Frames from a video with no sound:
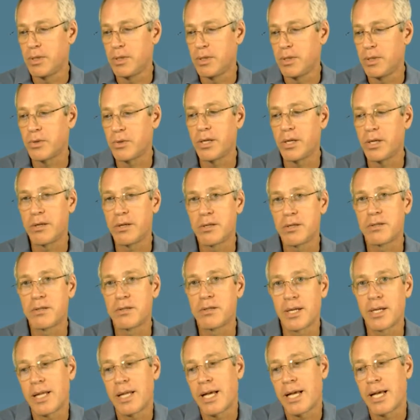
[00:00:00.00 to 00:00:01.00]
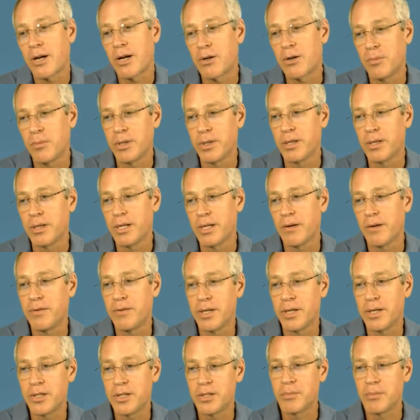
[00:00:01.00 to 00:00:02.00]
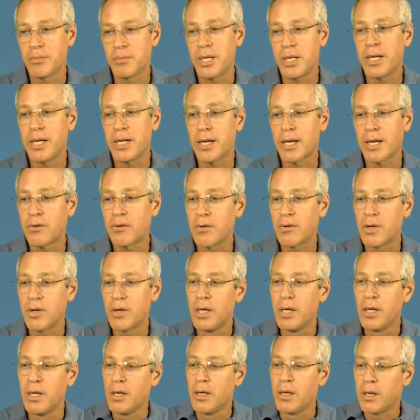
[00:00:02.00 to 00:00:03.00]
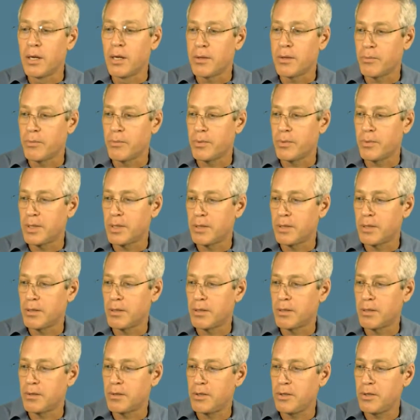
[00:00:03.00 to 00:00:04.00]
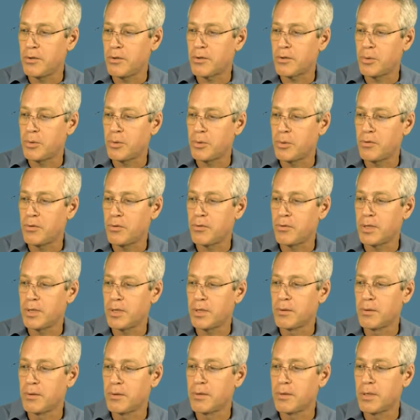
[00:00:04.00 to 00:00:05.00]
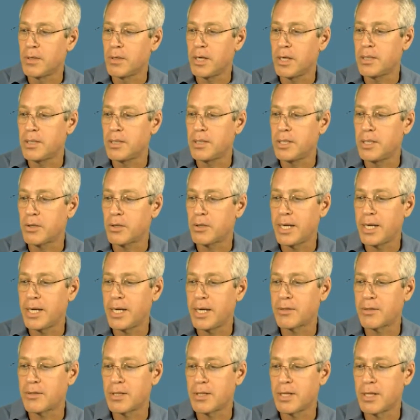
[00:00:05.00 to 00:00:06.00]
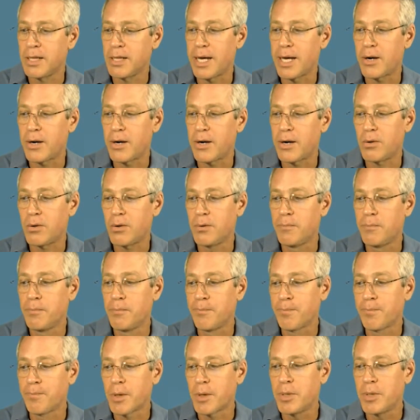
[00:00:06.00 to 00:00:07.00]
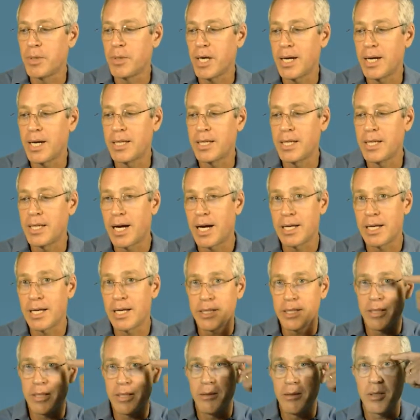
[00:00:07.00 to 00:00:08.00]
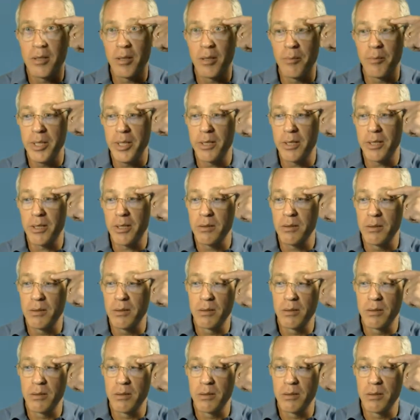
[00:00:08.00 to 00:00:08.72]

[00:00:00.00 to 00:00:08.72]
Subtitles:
redundant to say lacrimal in the definition. But in any case, the tears are produced in tear glands in the lateral behind the eyelid up here,